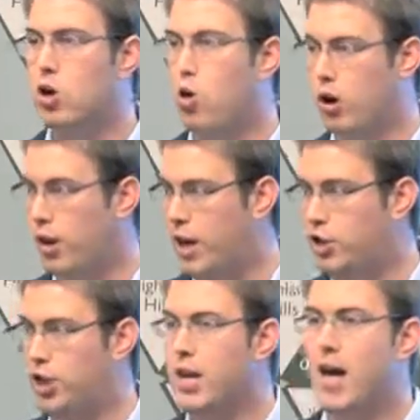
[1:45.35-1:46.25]

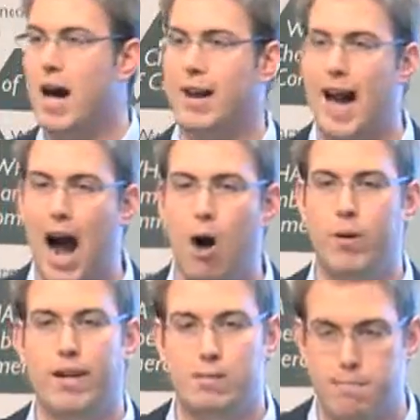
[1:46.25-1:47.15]
correlation on how
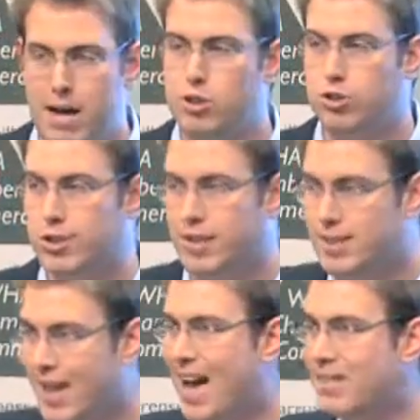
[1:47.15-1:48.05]
we can measure
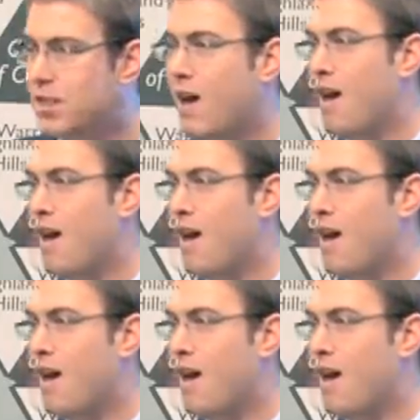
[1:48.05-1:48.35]
success